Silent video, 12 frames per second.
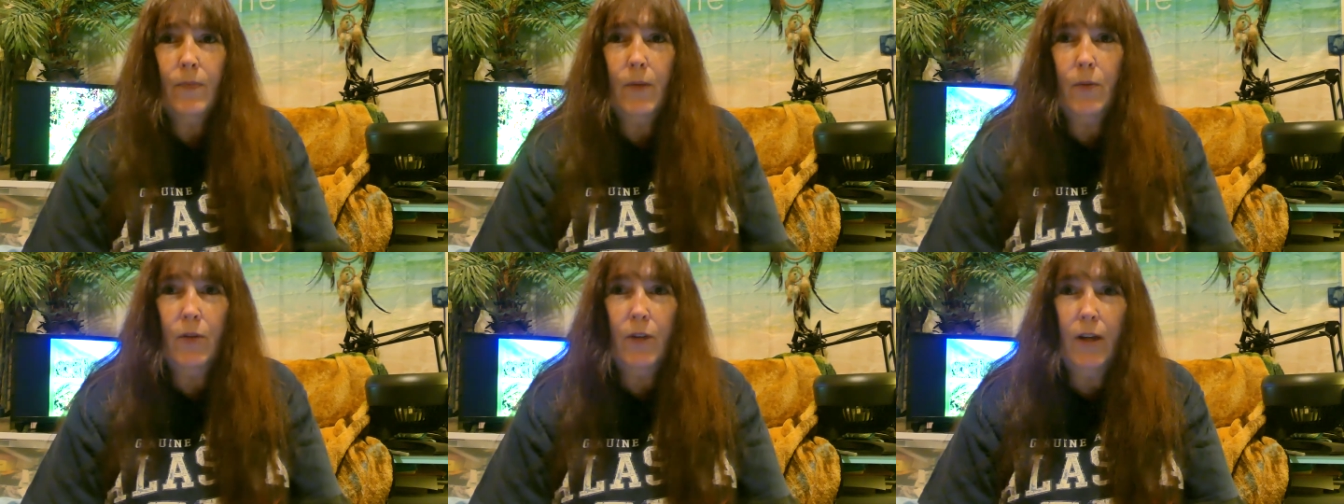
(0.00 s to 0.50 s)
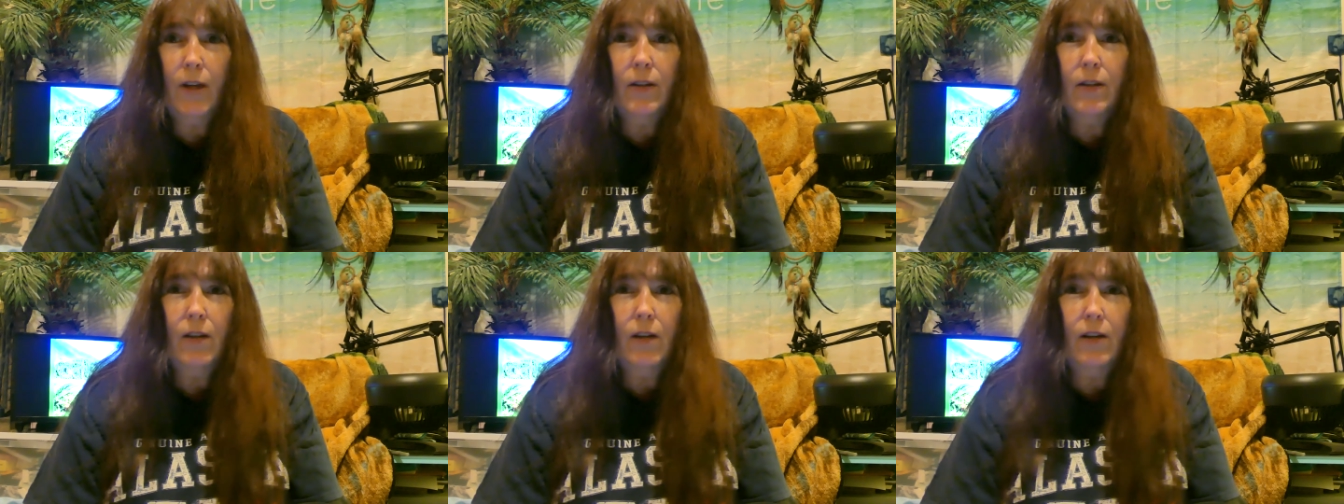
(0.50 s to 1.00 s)
where they had
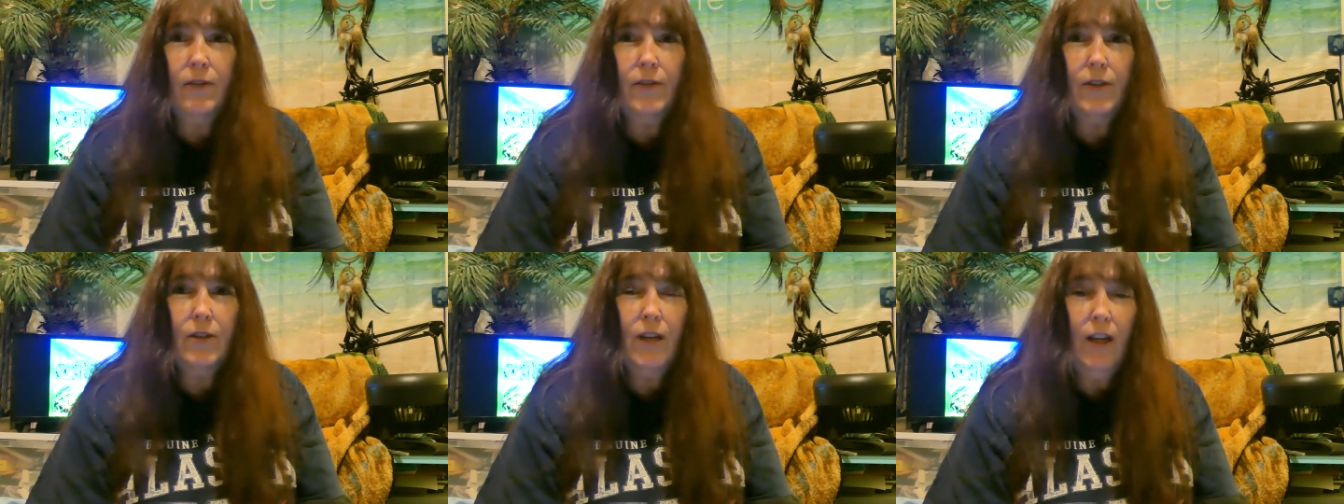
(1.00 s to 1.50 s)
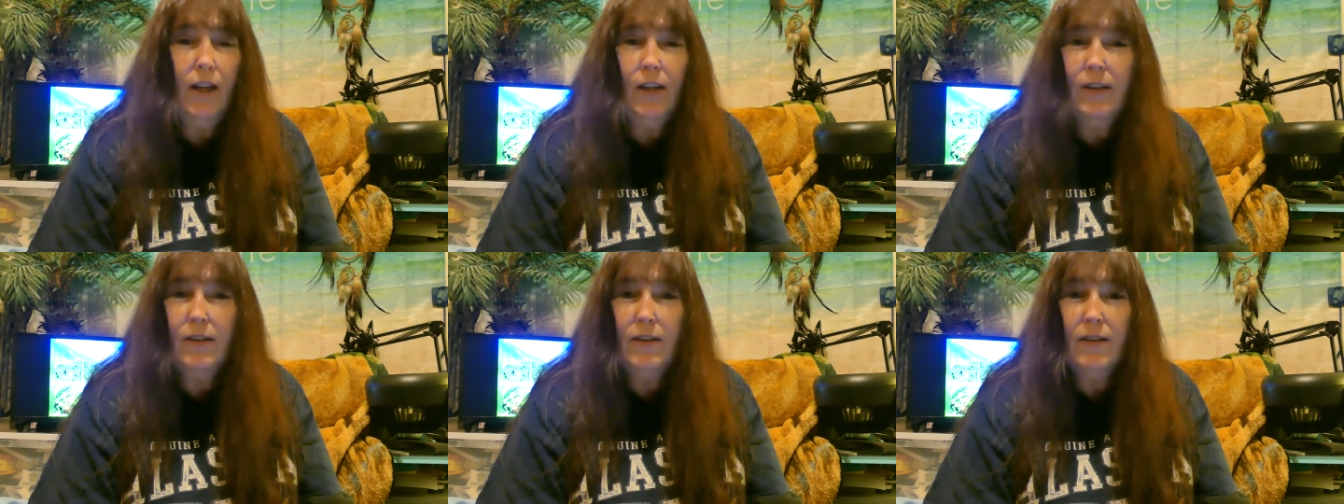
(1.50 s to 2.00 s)
a lot of their
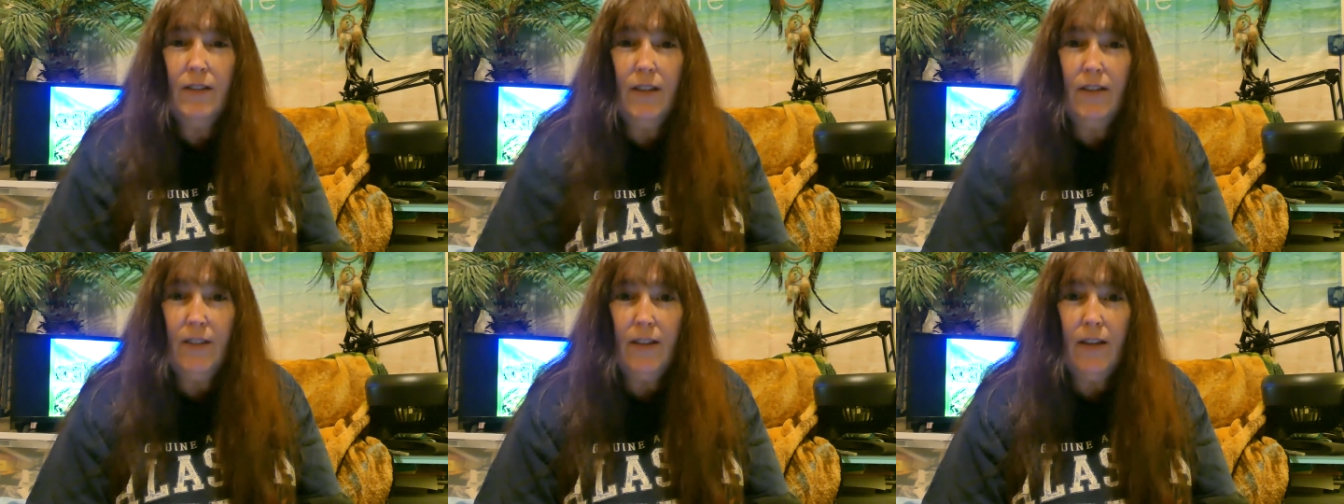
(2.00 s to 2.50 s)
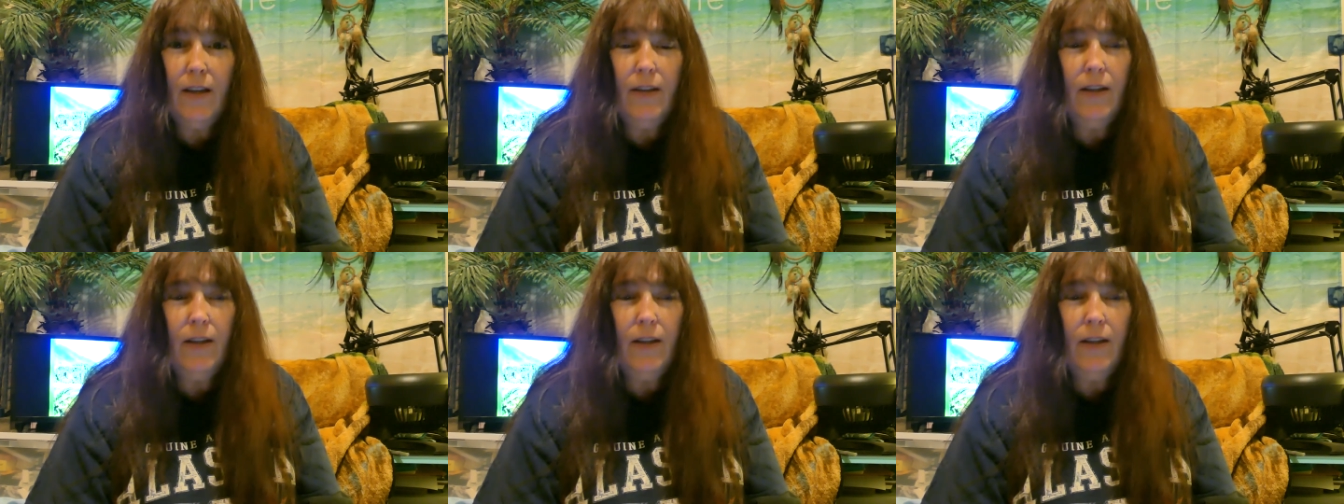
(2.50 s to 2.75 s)
cannons and things like that.